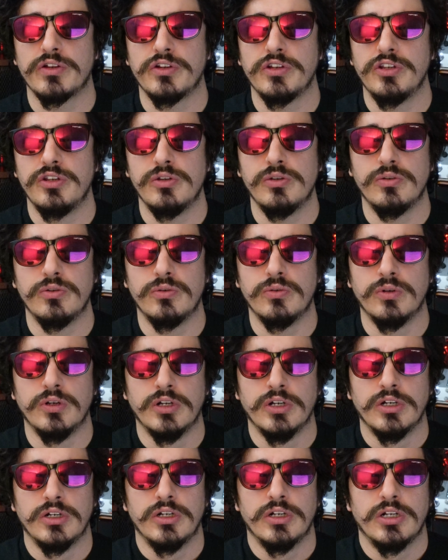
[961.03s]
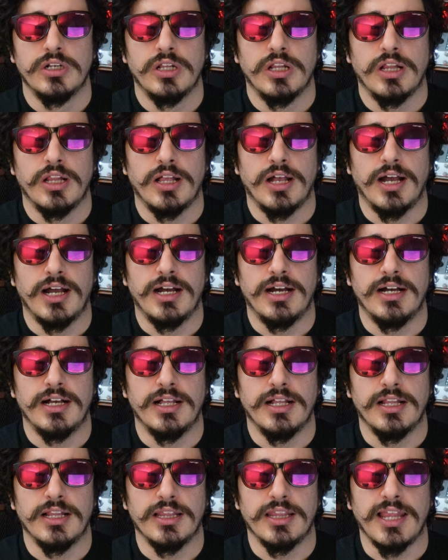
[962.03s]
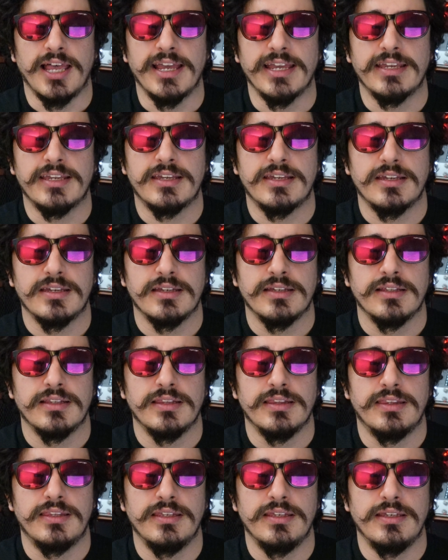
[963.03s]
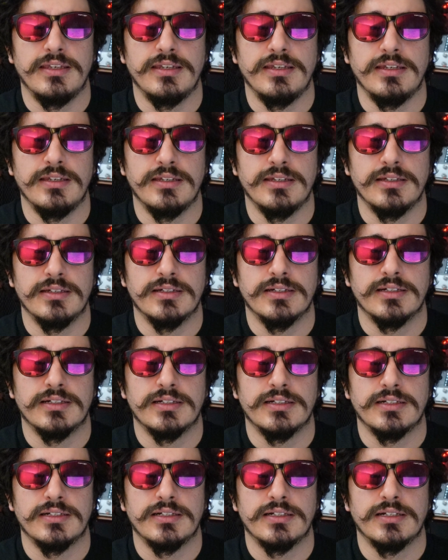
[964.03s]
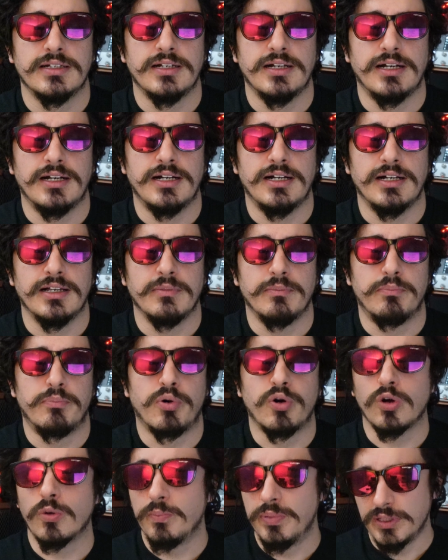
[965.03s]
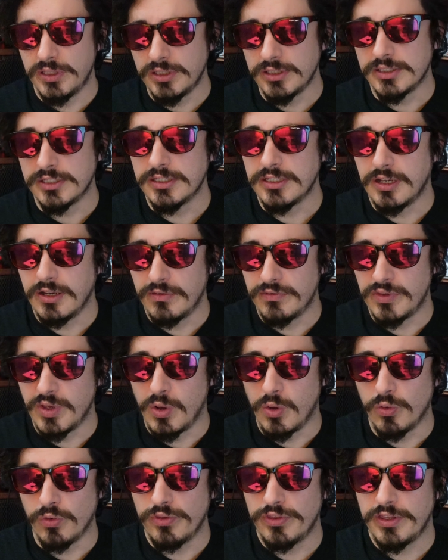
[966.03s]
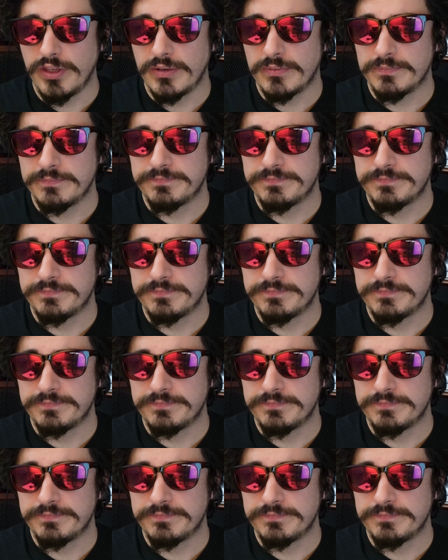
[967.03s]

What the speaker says: you like the portability of the whole thing.